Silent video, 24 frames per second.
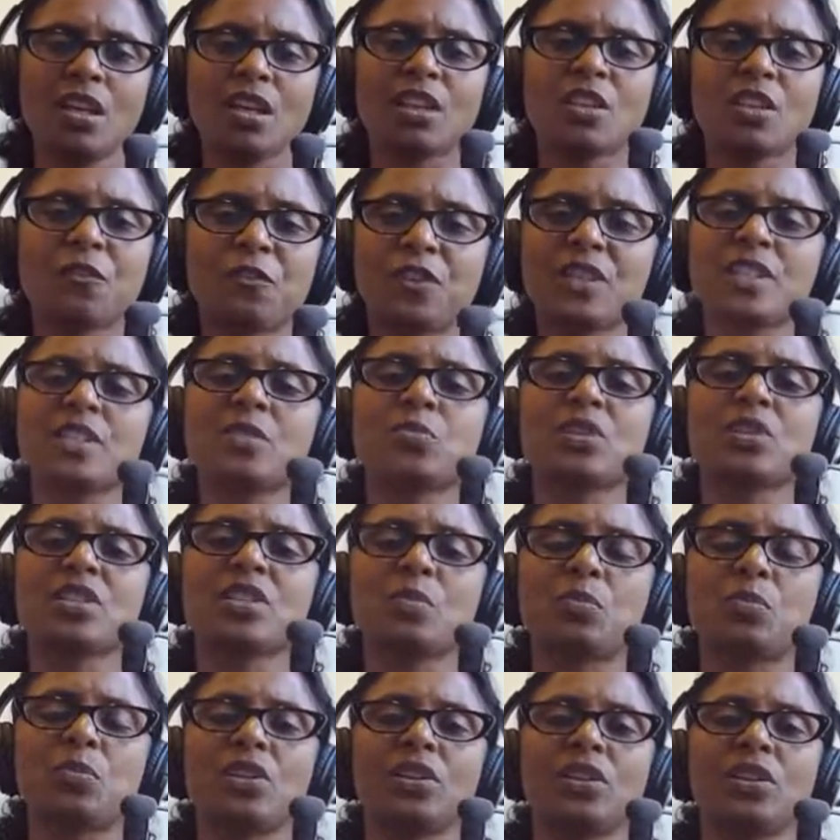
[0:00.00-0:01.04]
The first
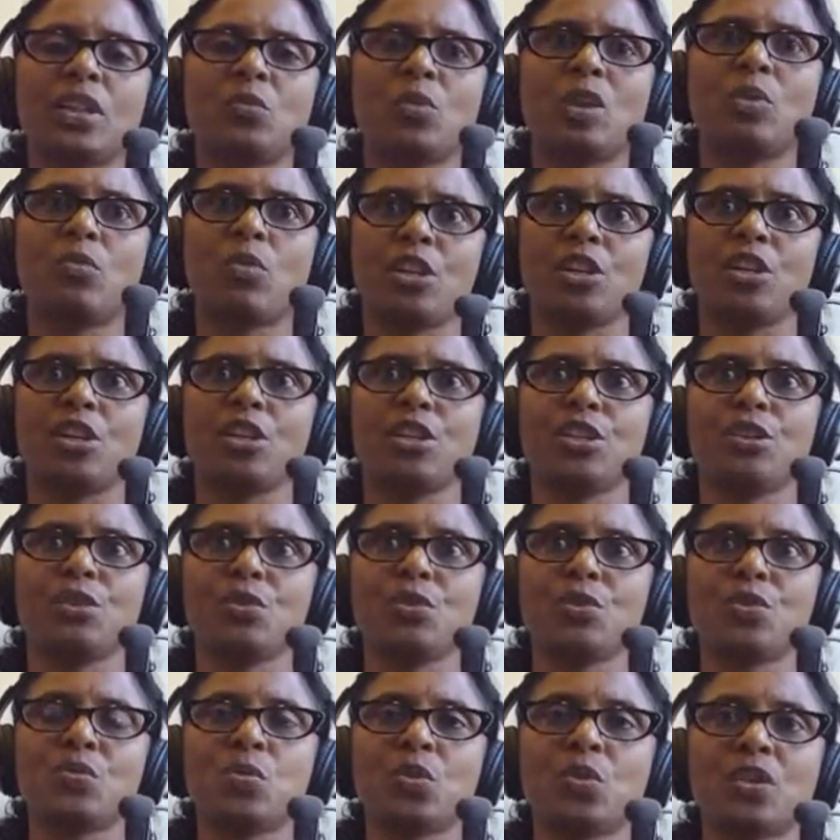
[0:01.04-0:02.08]
principle that we wanted to
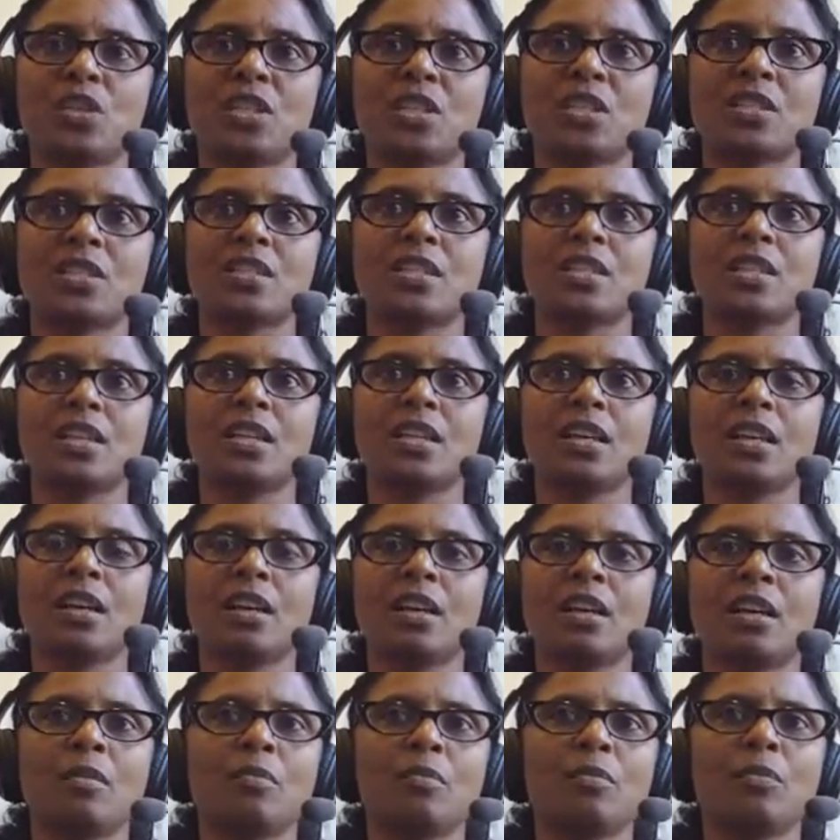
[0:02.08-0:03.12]
use was
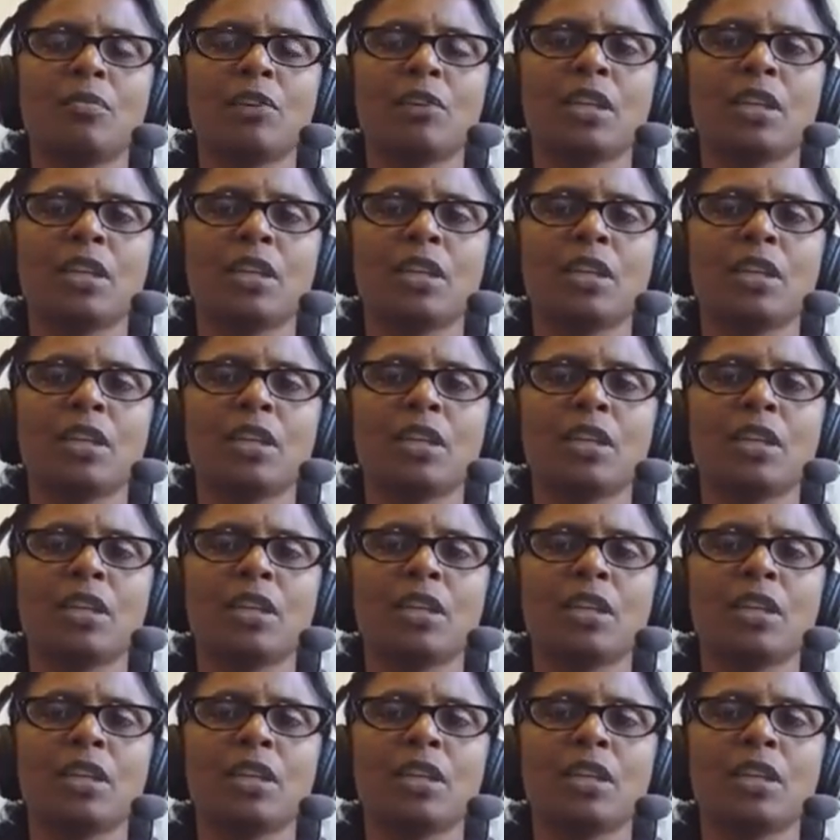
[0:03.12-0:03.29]
uh,